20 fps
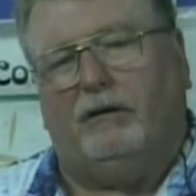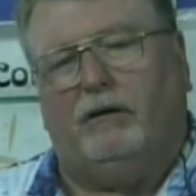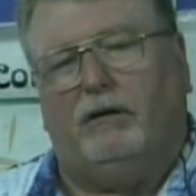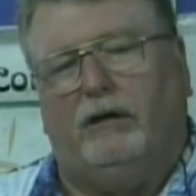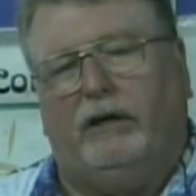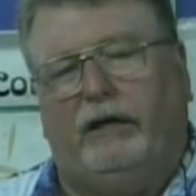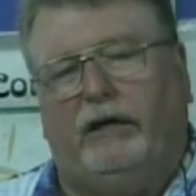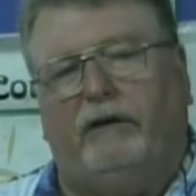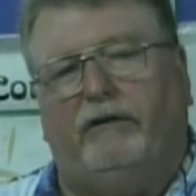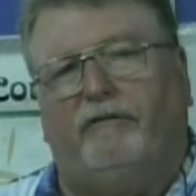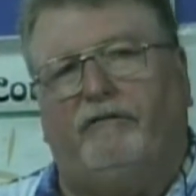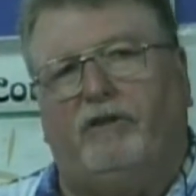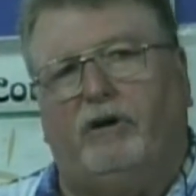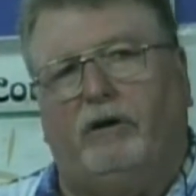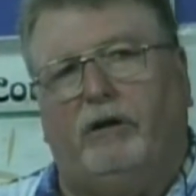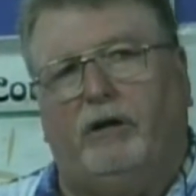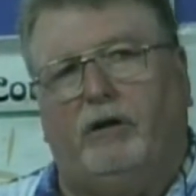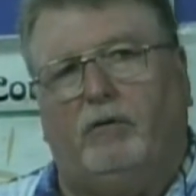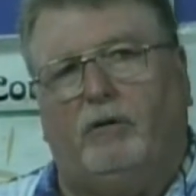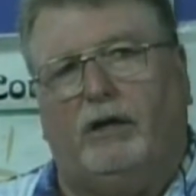
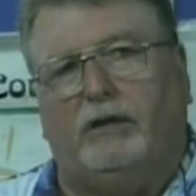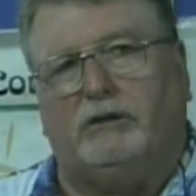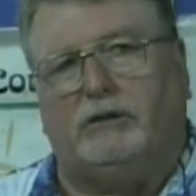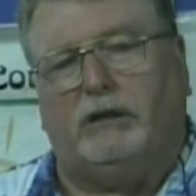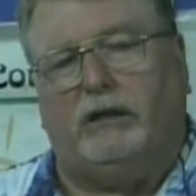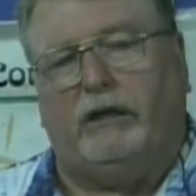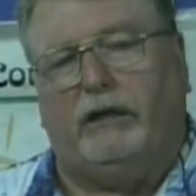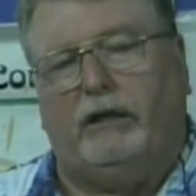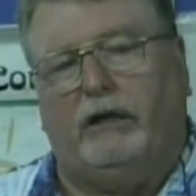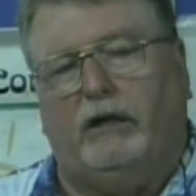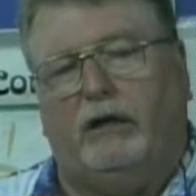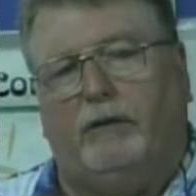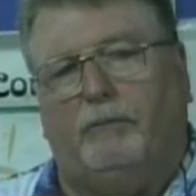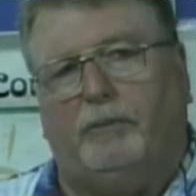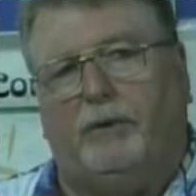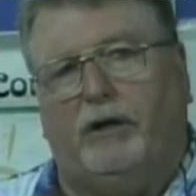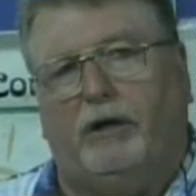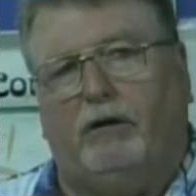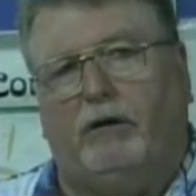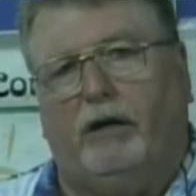very interested in it
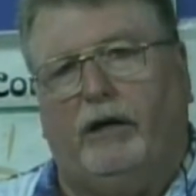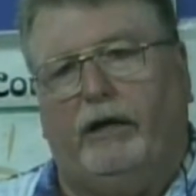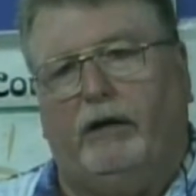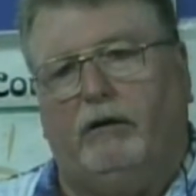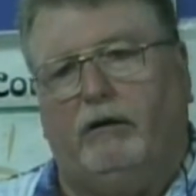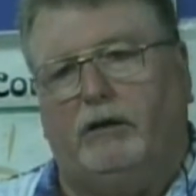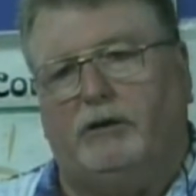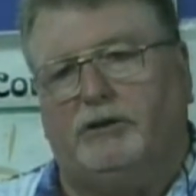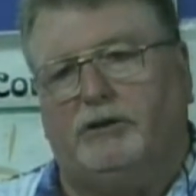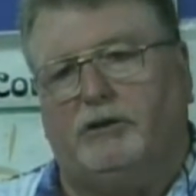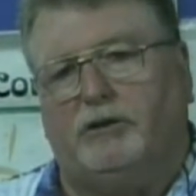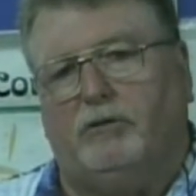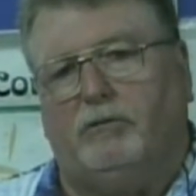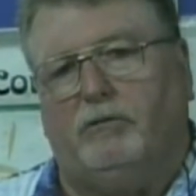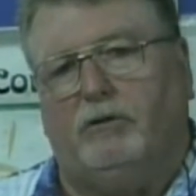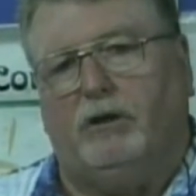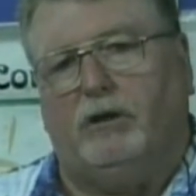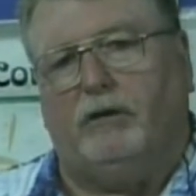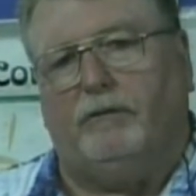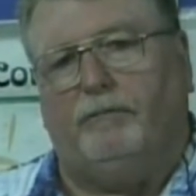up there, and
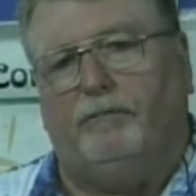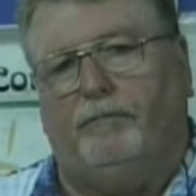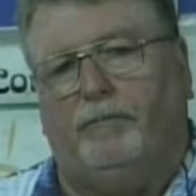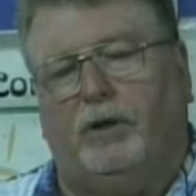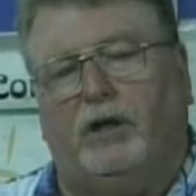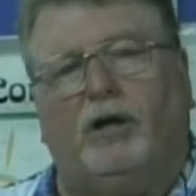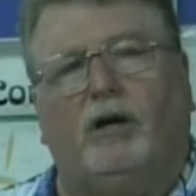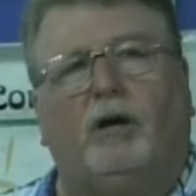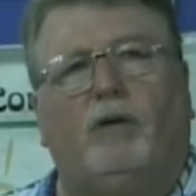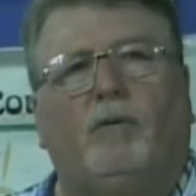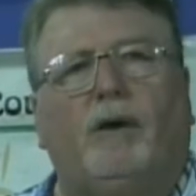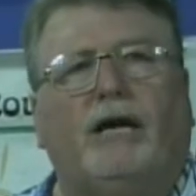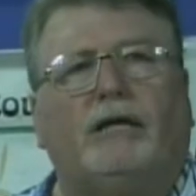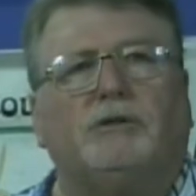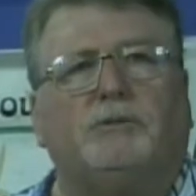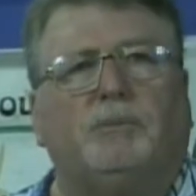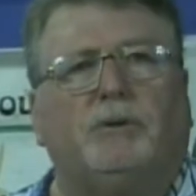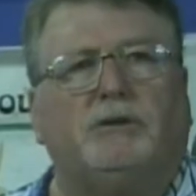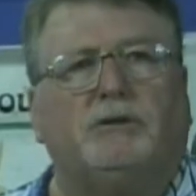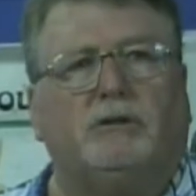also Larry
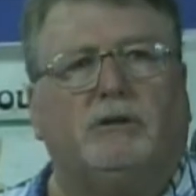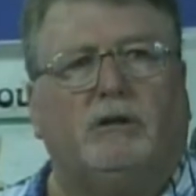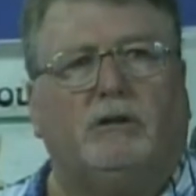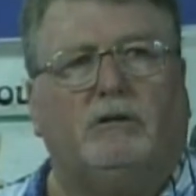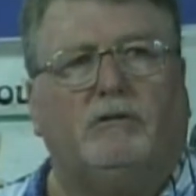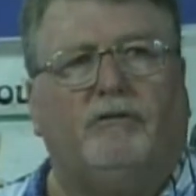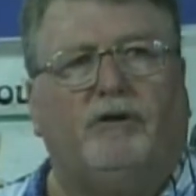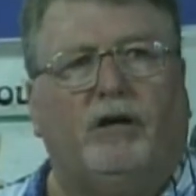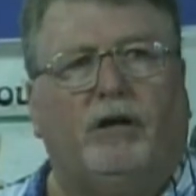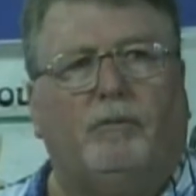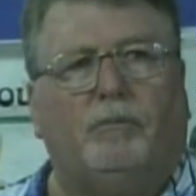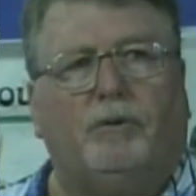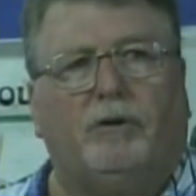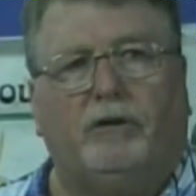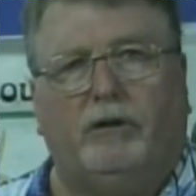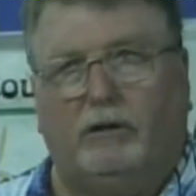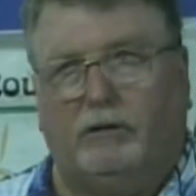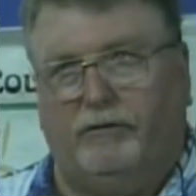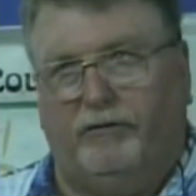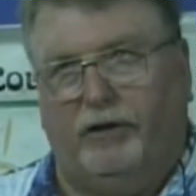Rasmussen, the developer
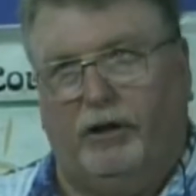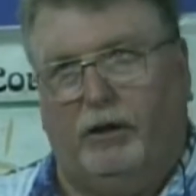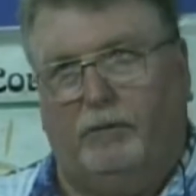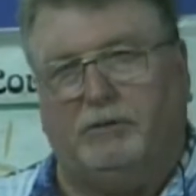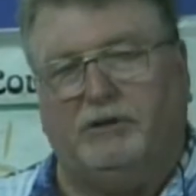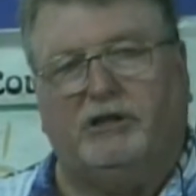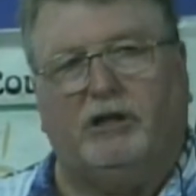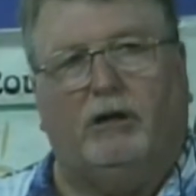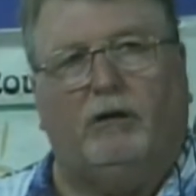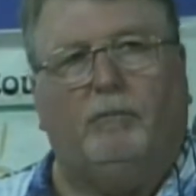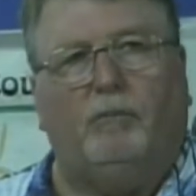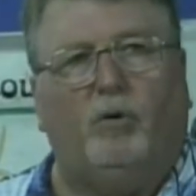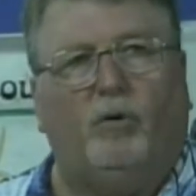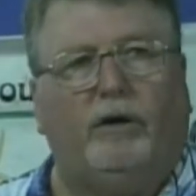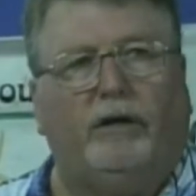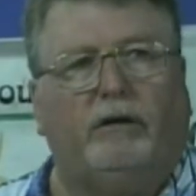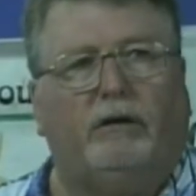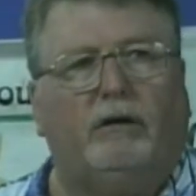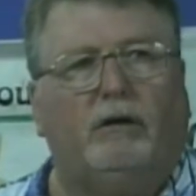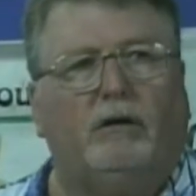that developed
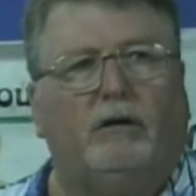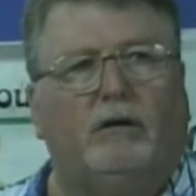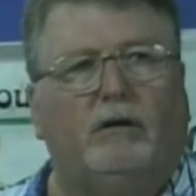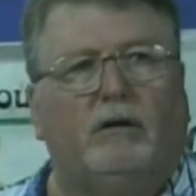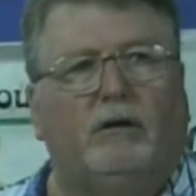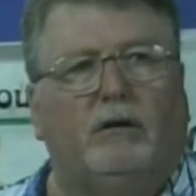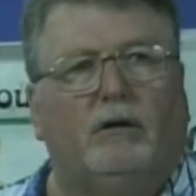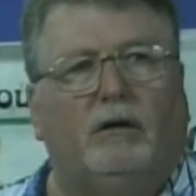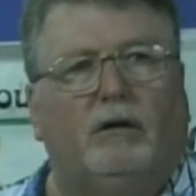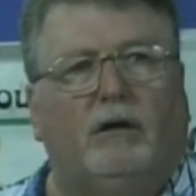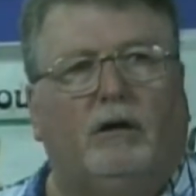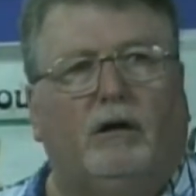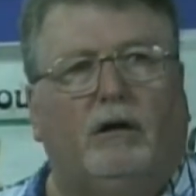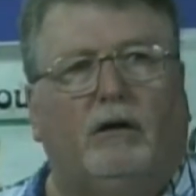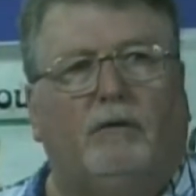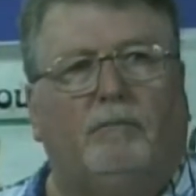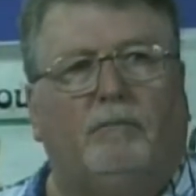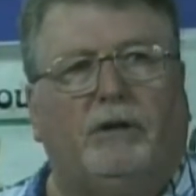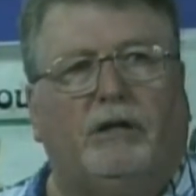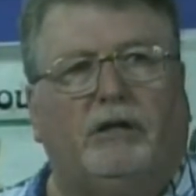Centerpoint
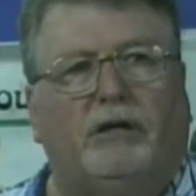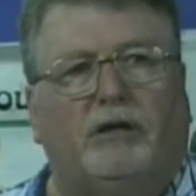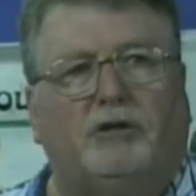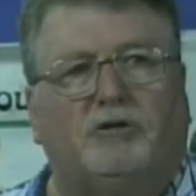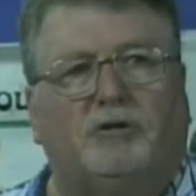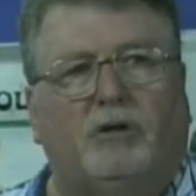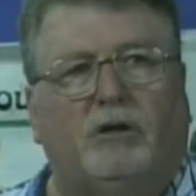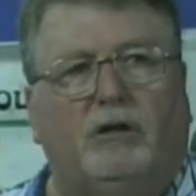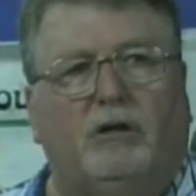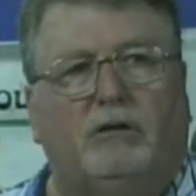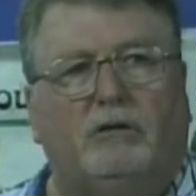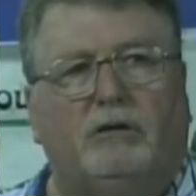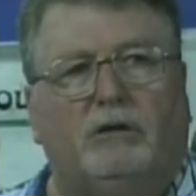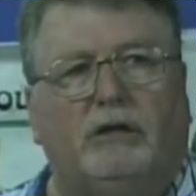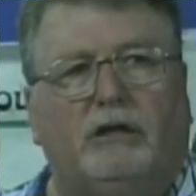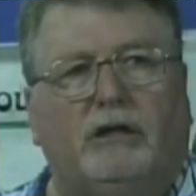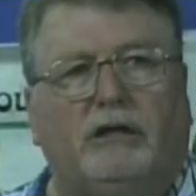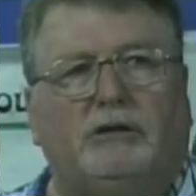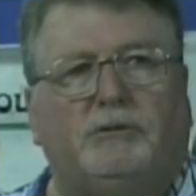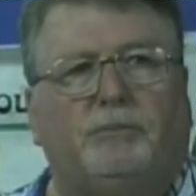Industrial.
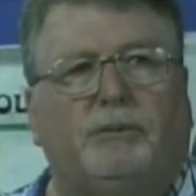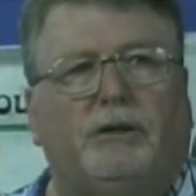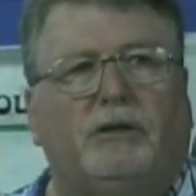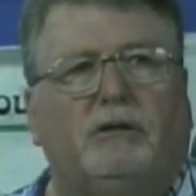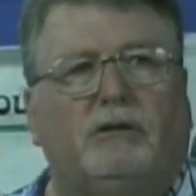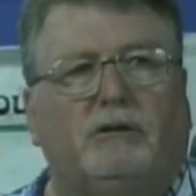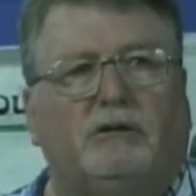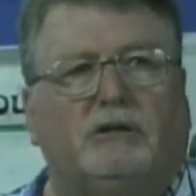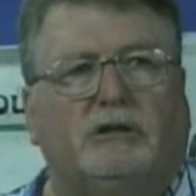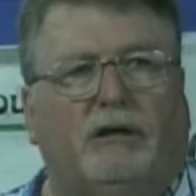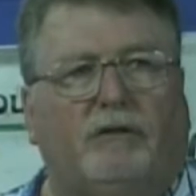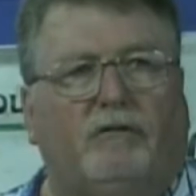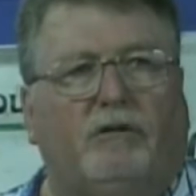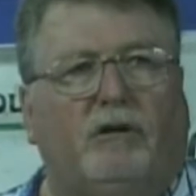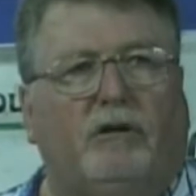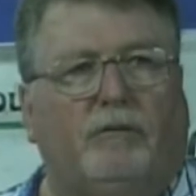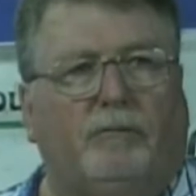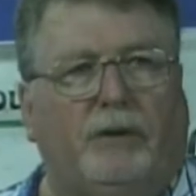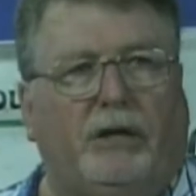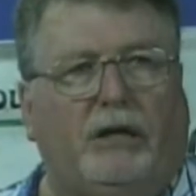He's been to
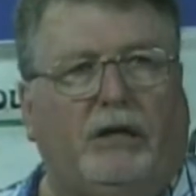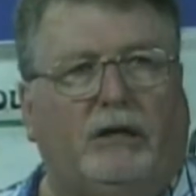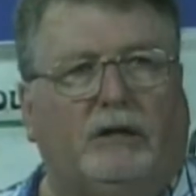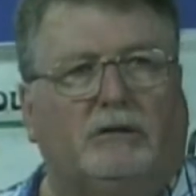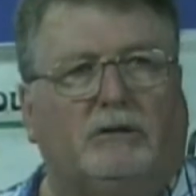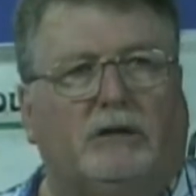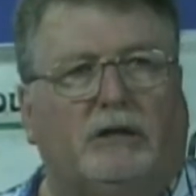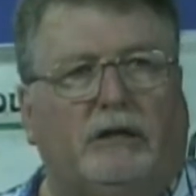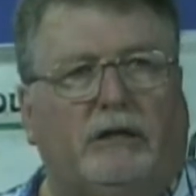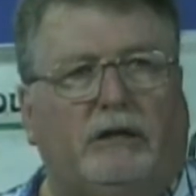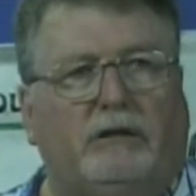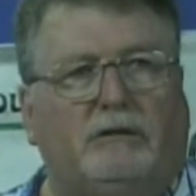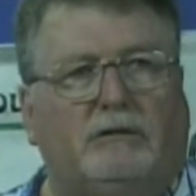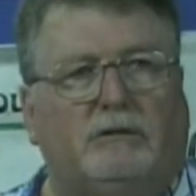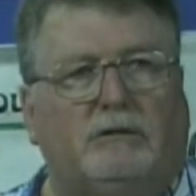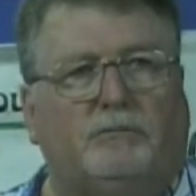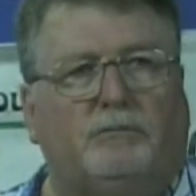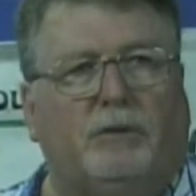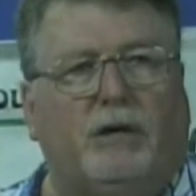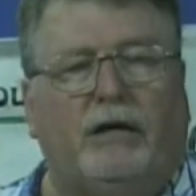several of the meetings, and
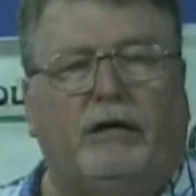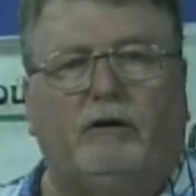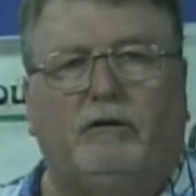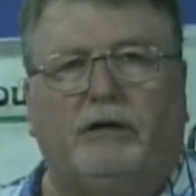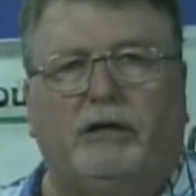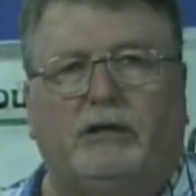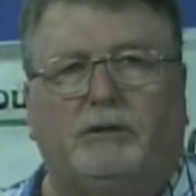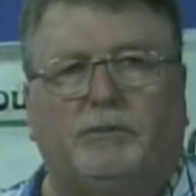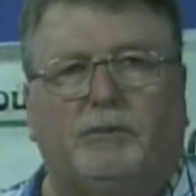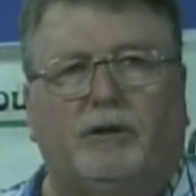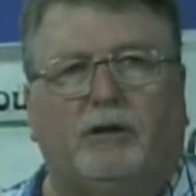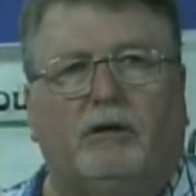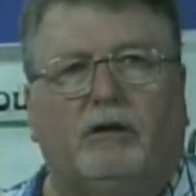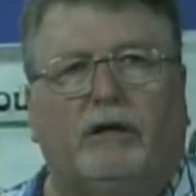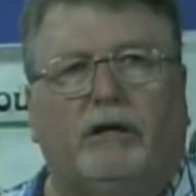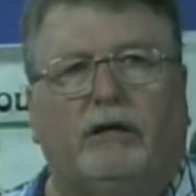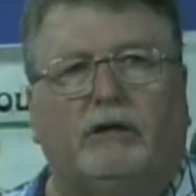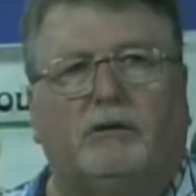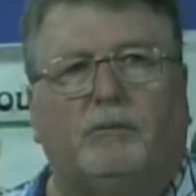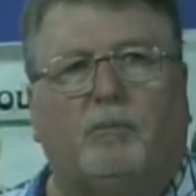I know he's been
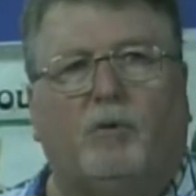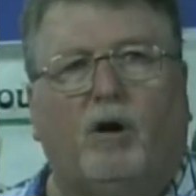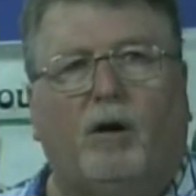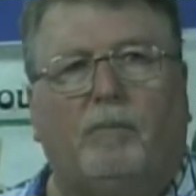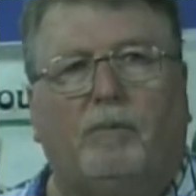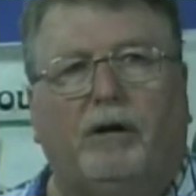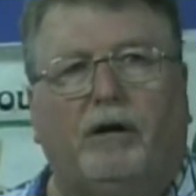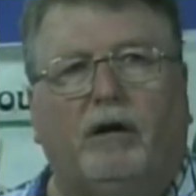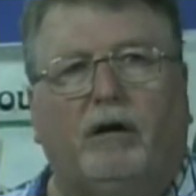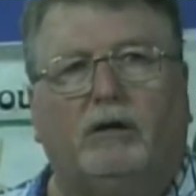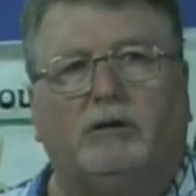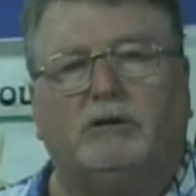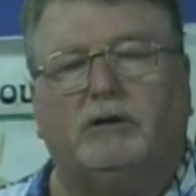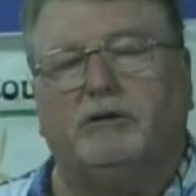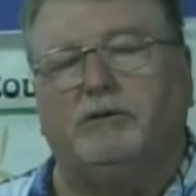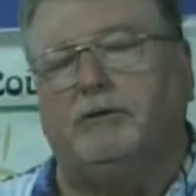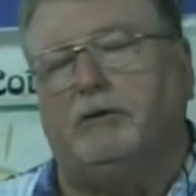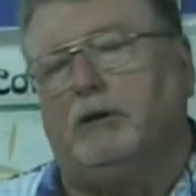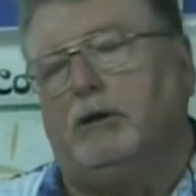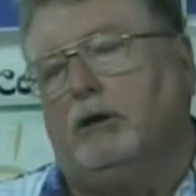looking at the property
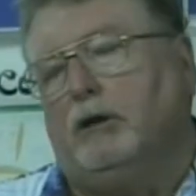also.